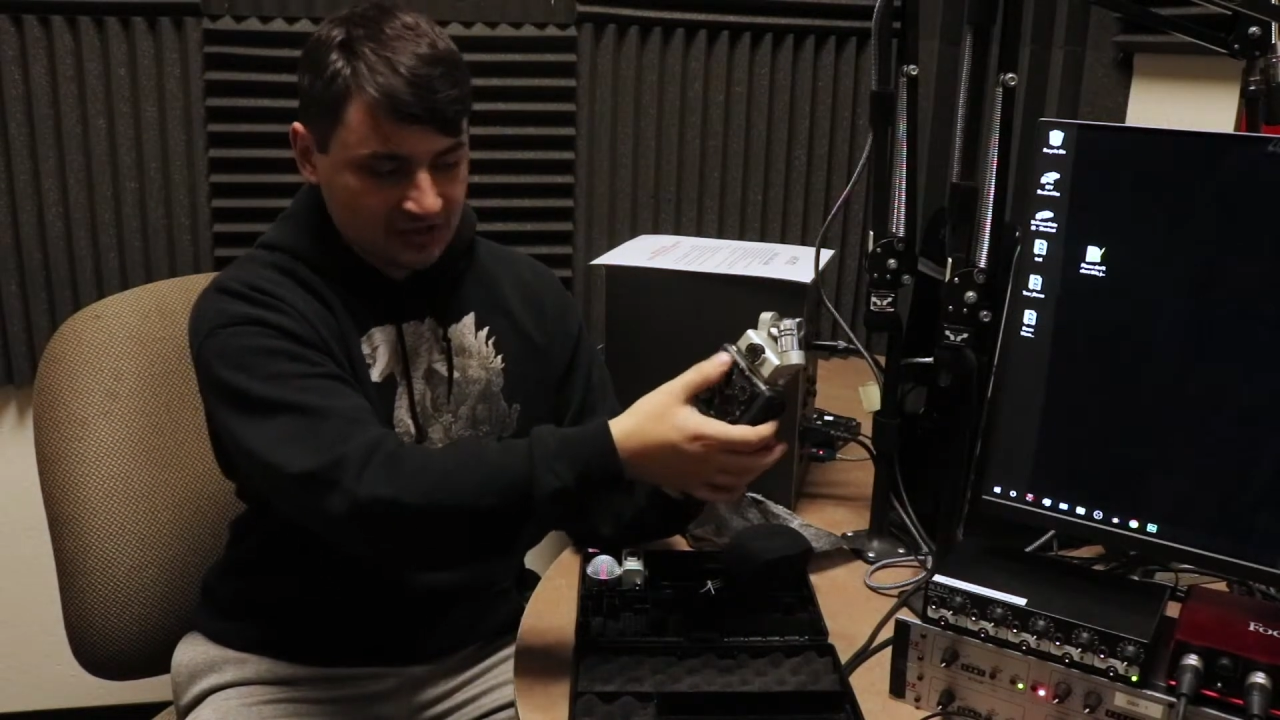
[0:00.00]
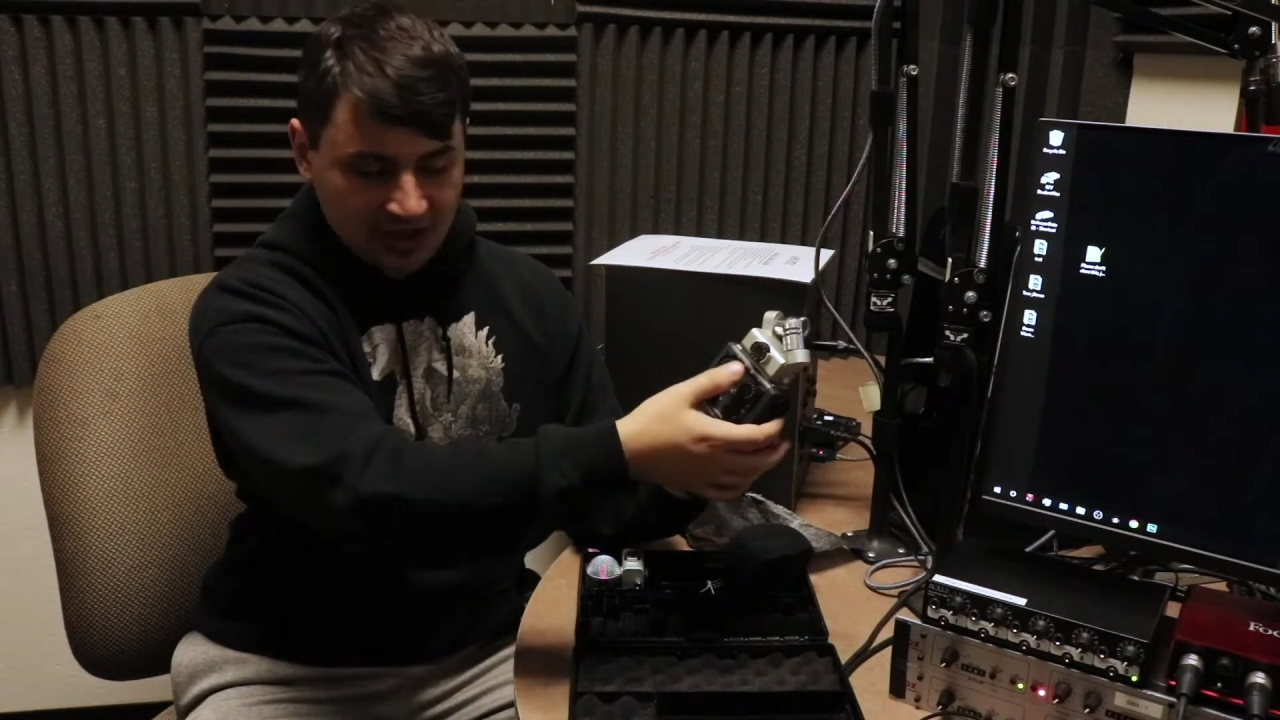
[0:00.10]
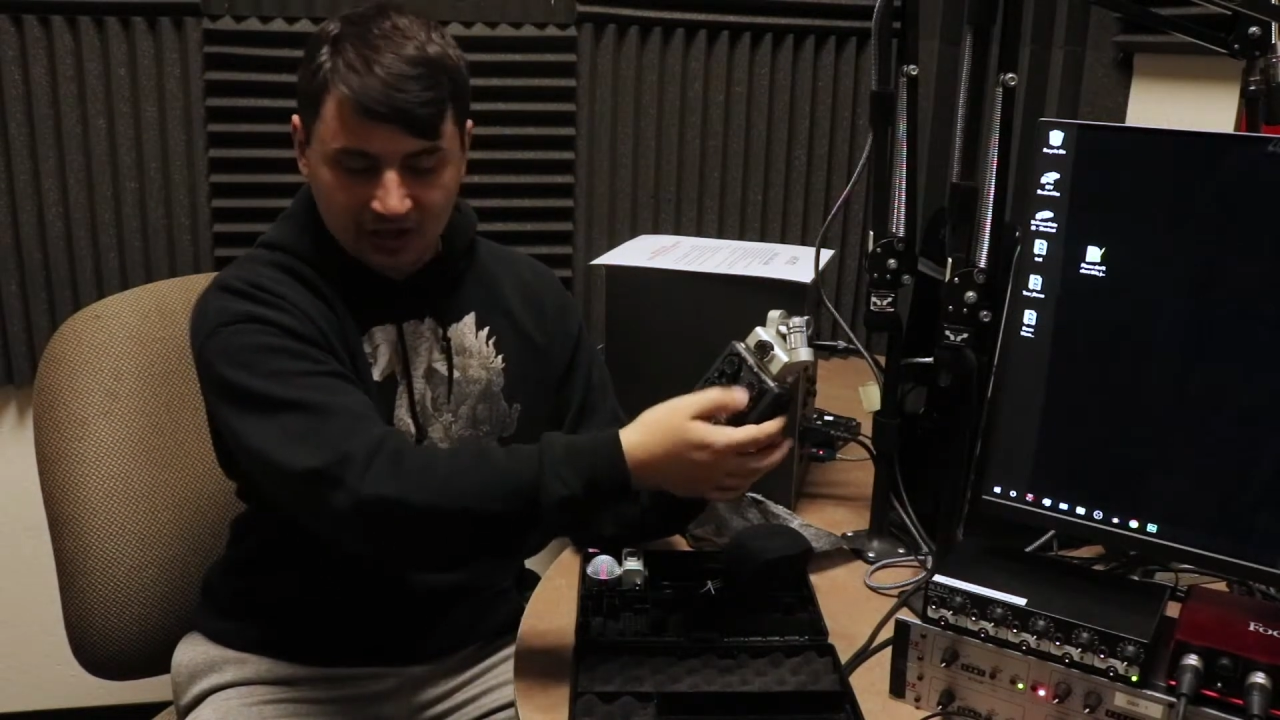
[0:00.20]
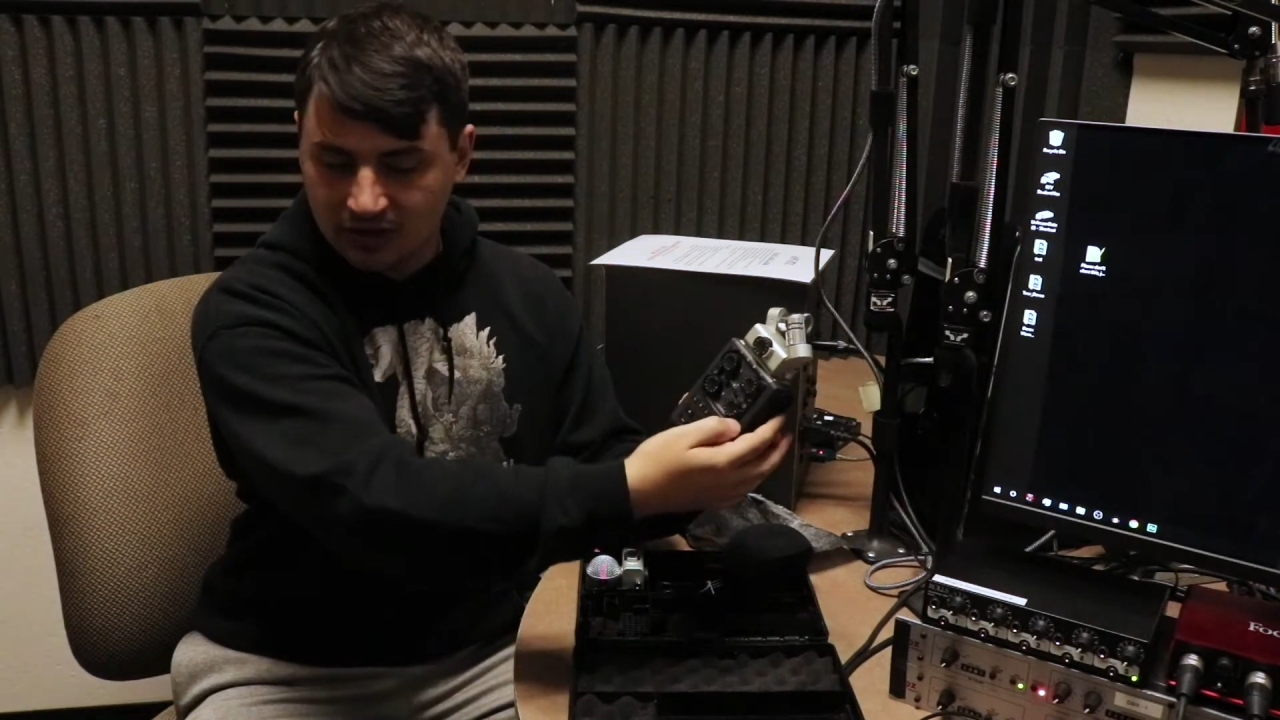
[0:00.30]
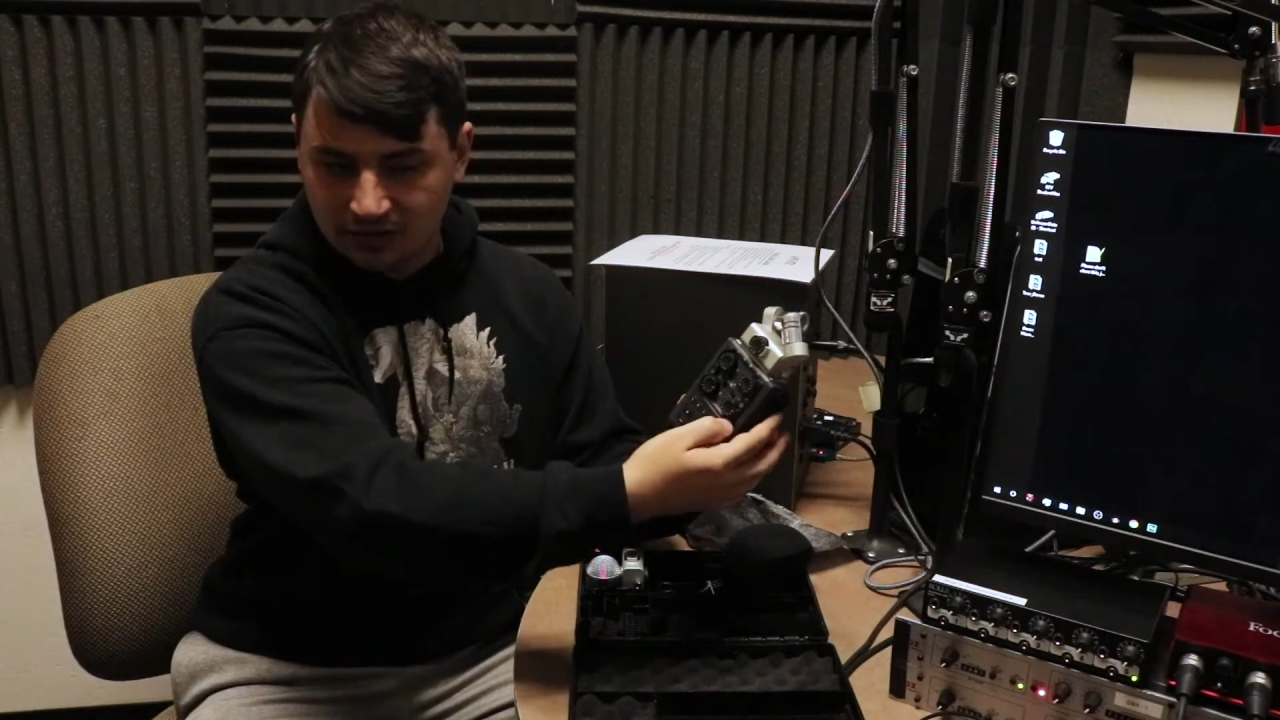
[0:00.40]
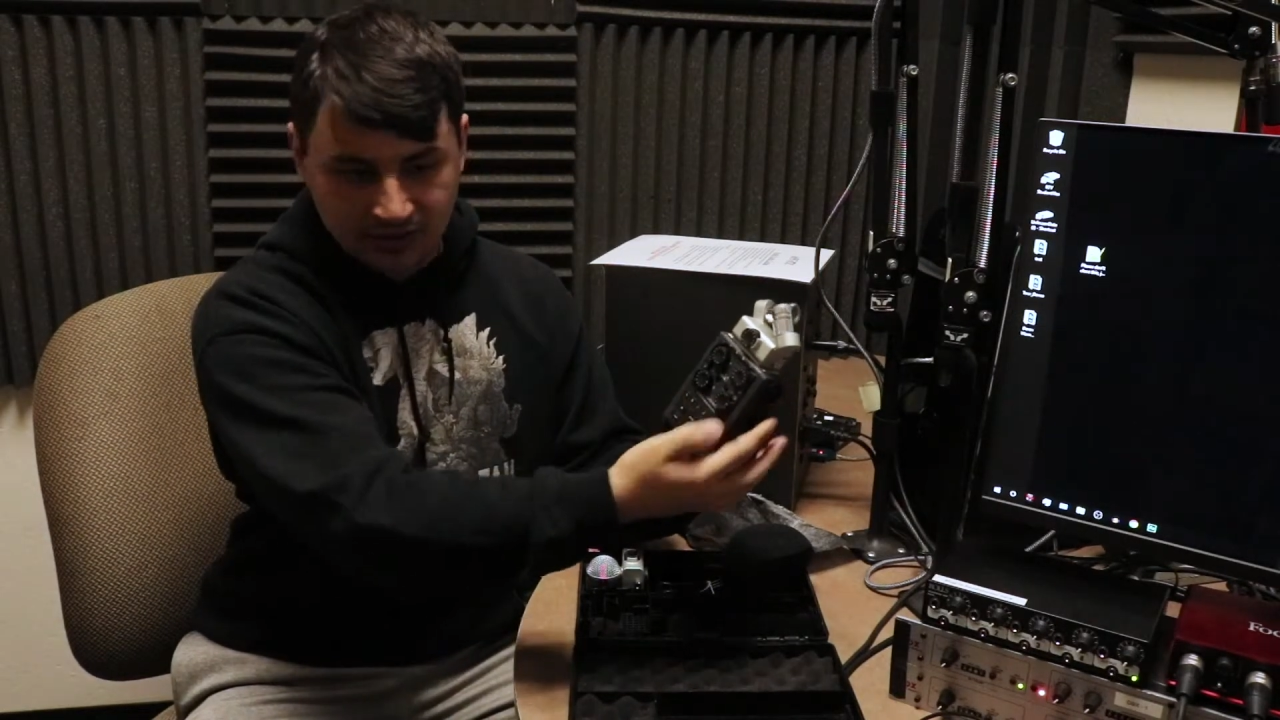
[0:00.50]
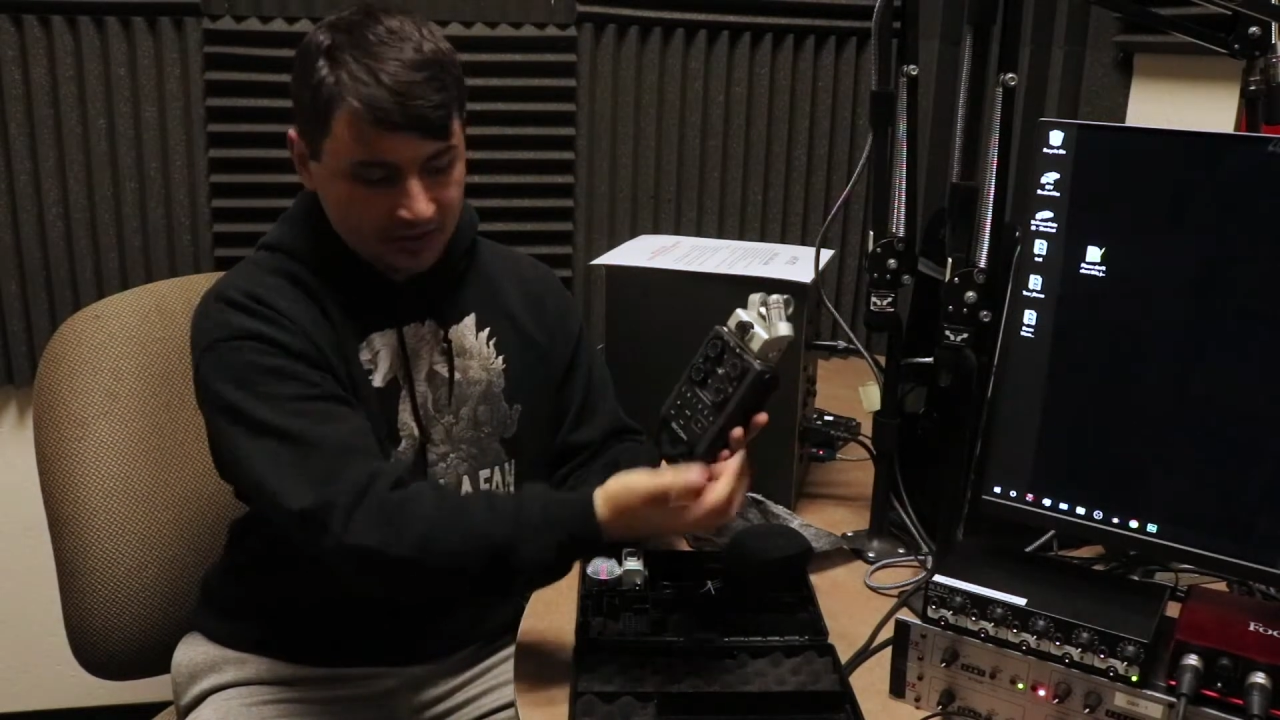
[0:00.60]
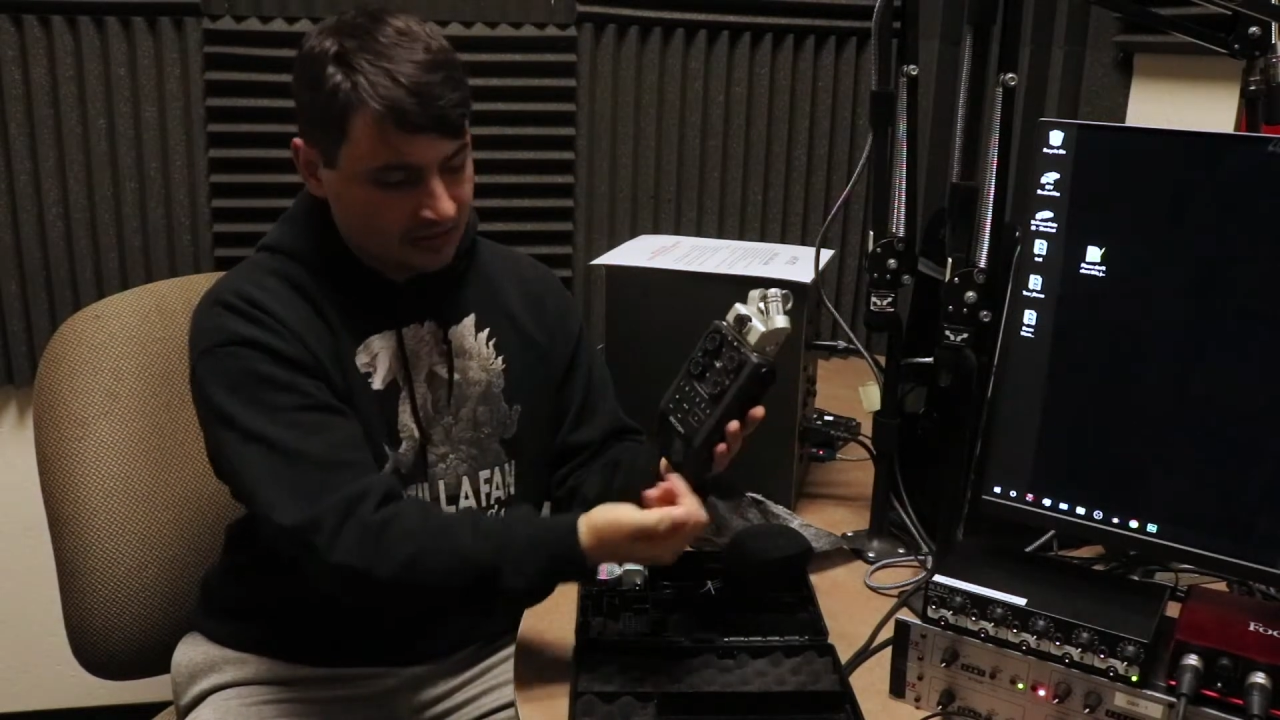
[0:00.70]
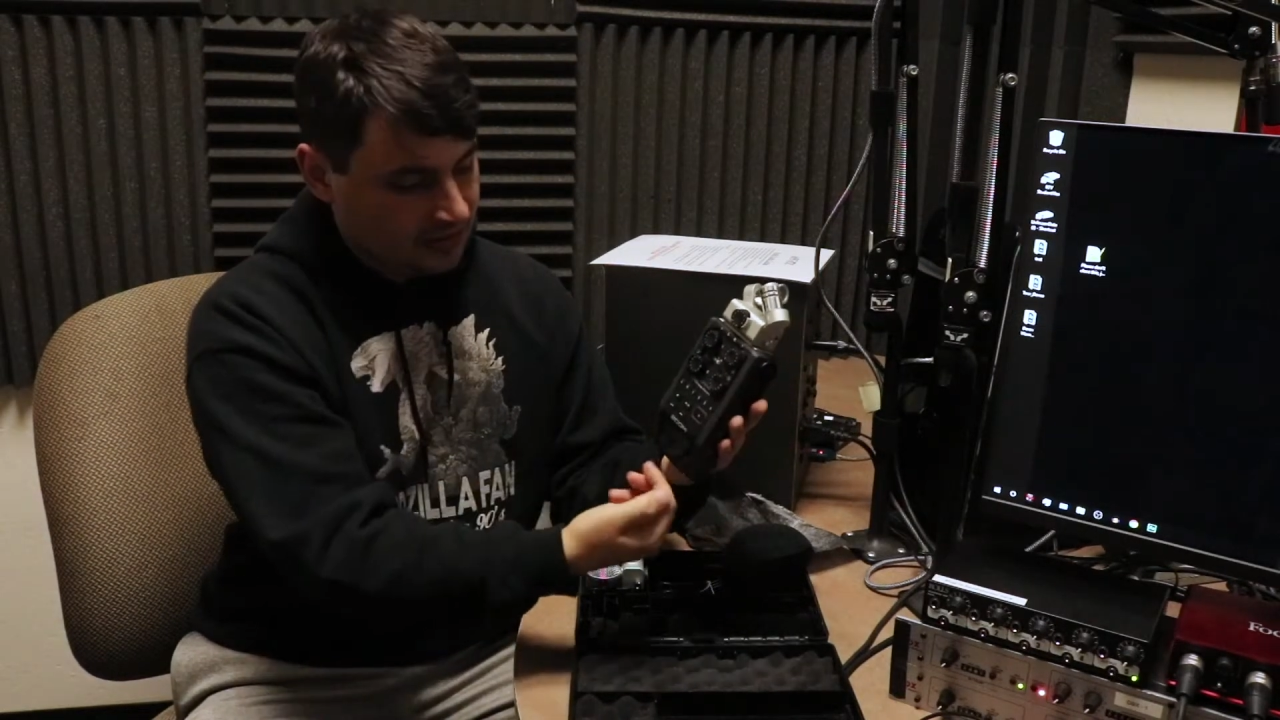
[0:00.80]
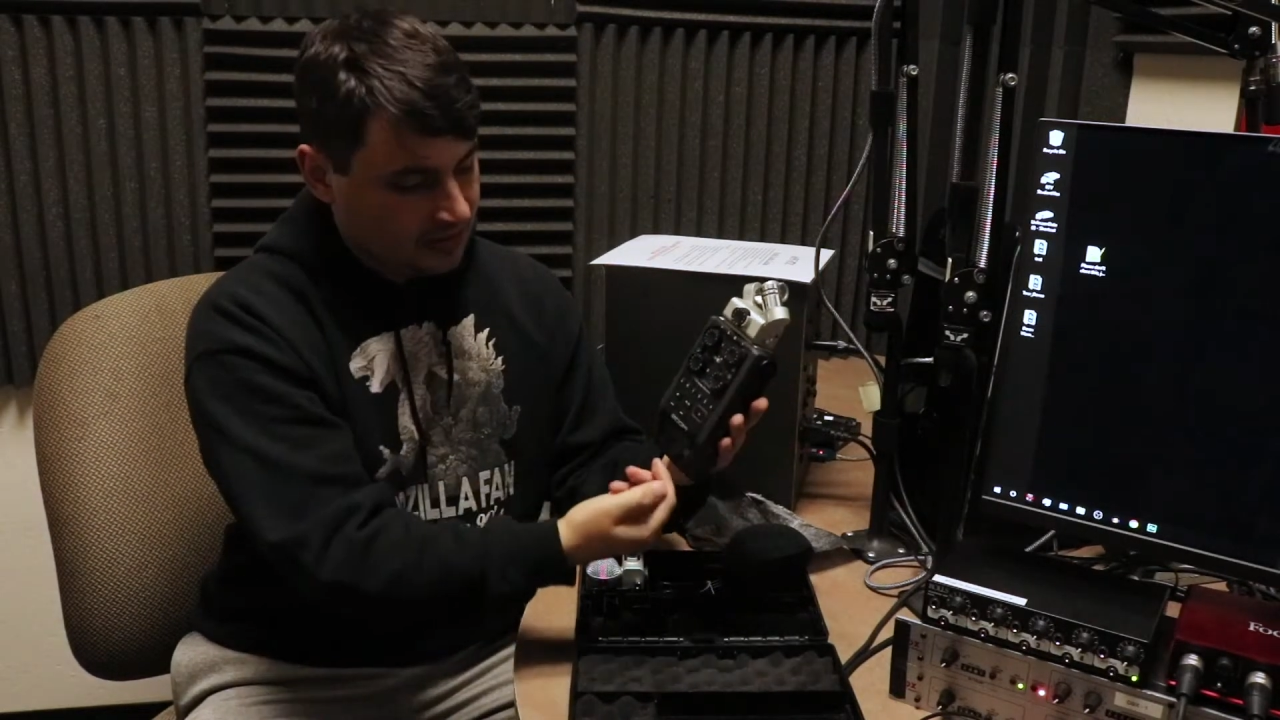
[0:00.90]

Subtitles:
all over.